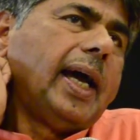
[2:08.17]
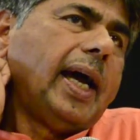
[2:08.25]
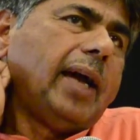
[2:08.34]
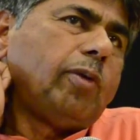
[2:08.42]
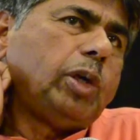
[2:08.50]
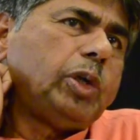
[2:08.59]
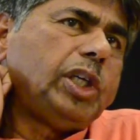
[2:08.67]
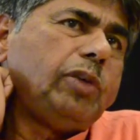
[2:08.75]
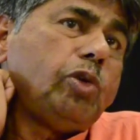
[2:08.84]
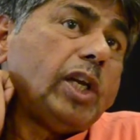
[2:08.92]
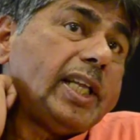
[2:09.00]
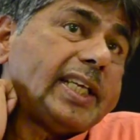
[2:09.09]
I want to give
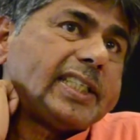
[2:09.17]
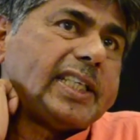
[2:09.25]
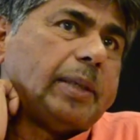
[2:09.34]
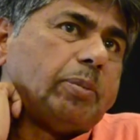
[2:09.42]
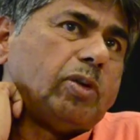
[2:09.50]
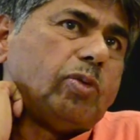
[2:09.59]
you another example.